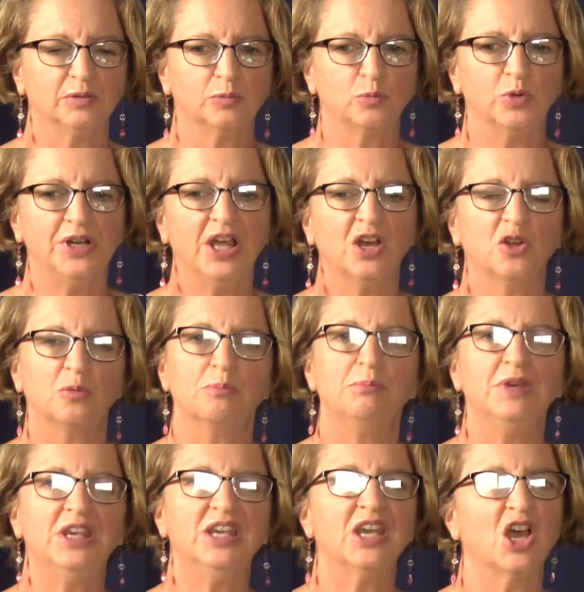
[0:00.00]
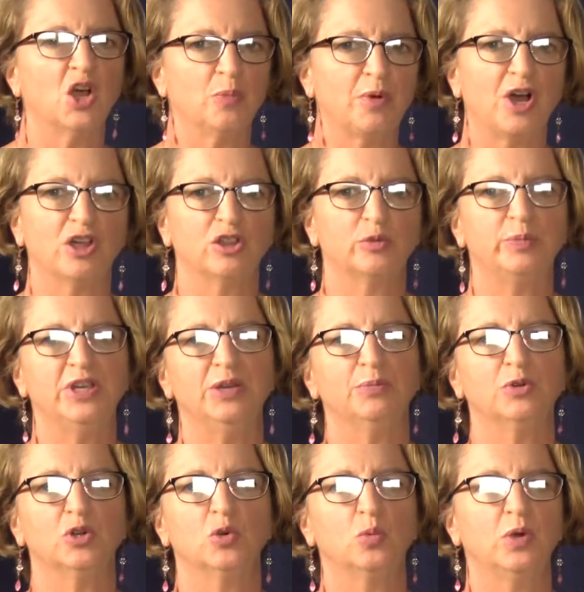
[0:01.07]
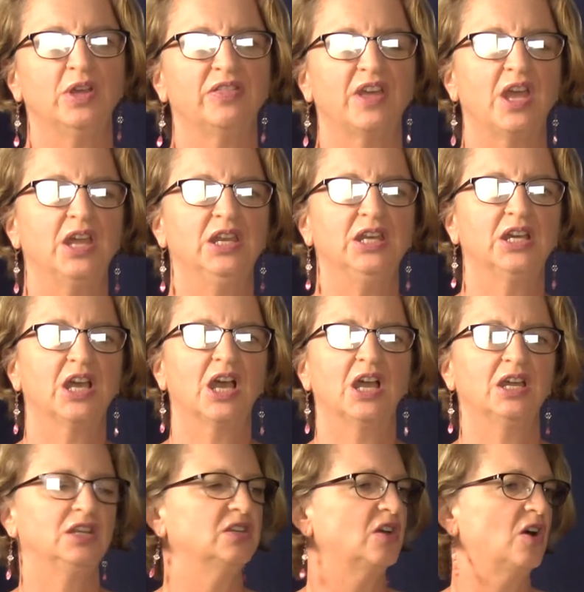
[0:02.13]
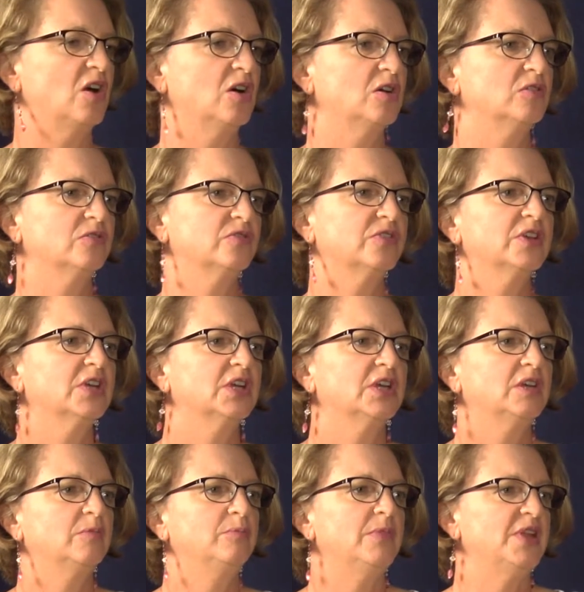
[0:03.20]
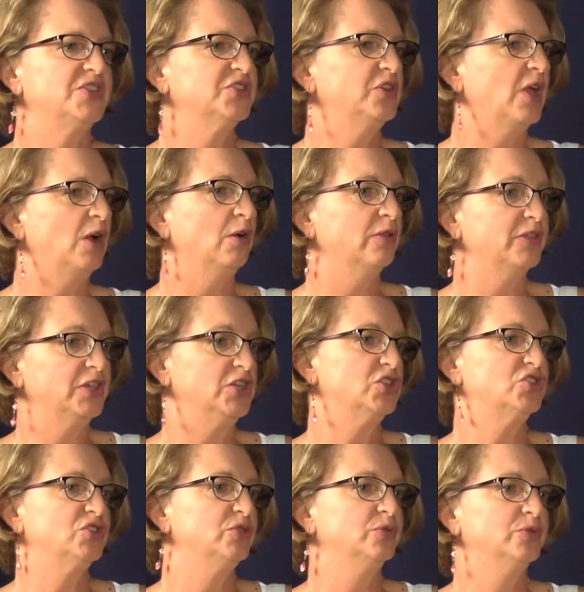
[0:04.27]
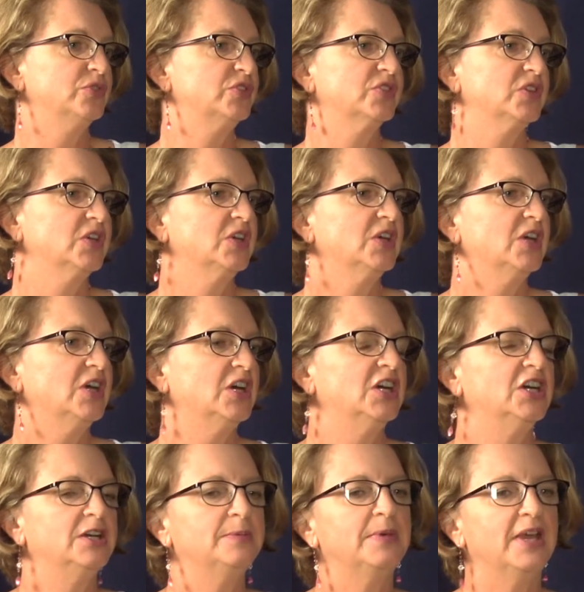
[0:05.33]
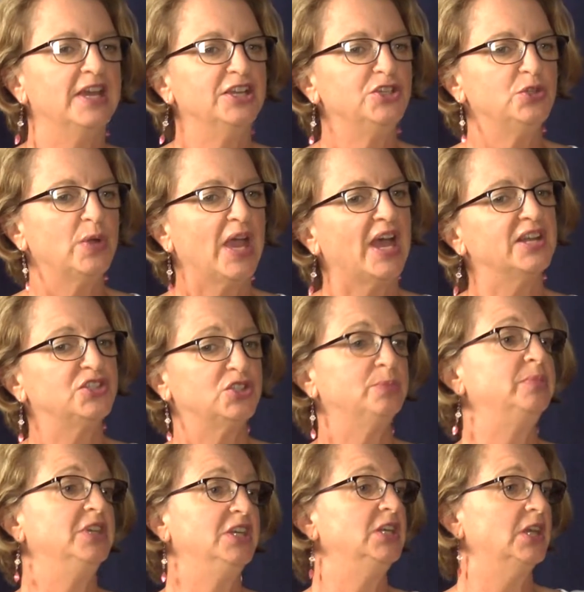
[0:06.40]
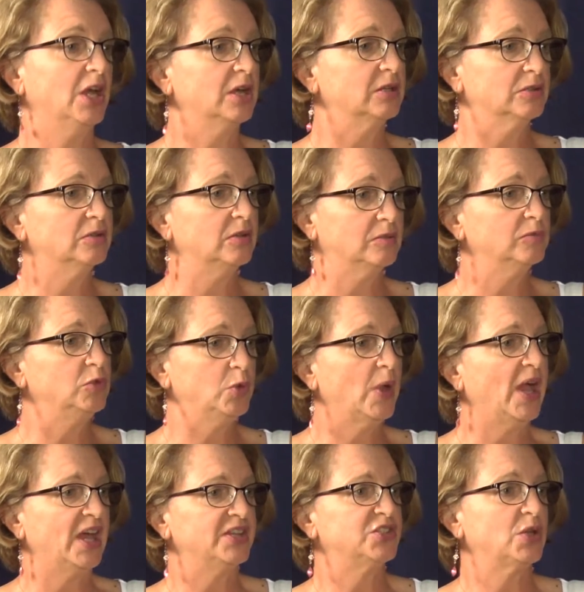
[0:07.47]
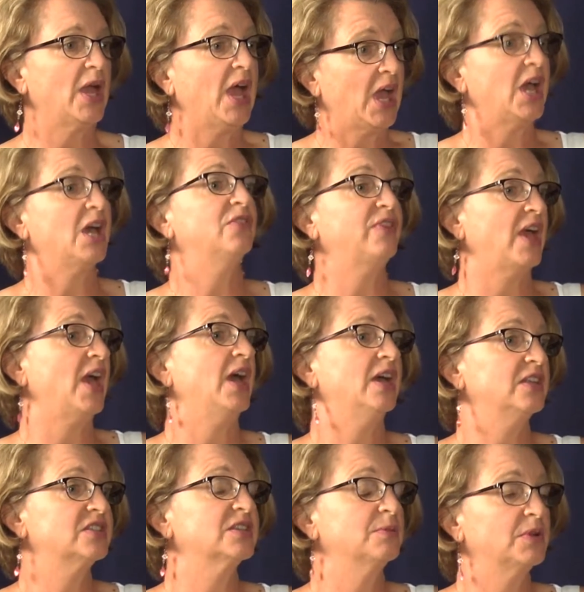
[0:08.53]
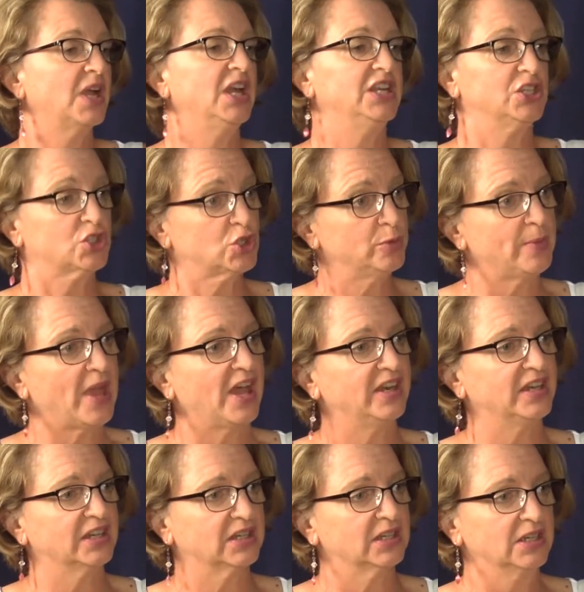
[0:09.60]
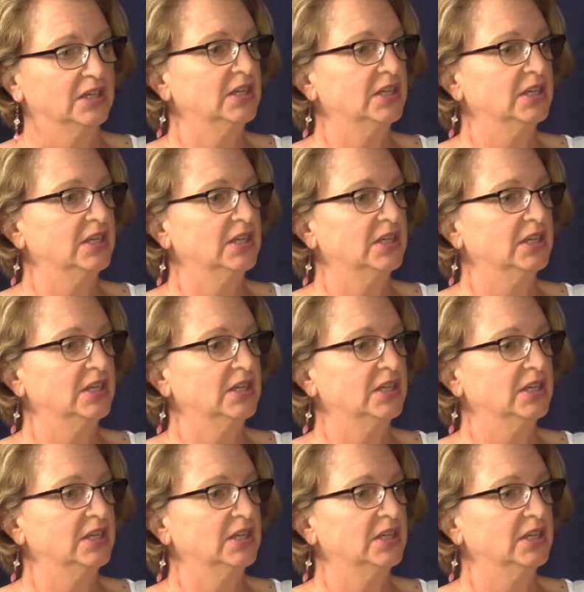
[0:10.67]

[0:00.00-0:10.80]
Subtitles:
would help me help other people with any kind of mental health issues. And you had to have had some kind of traumatic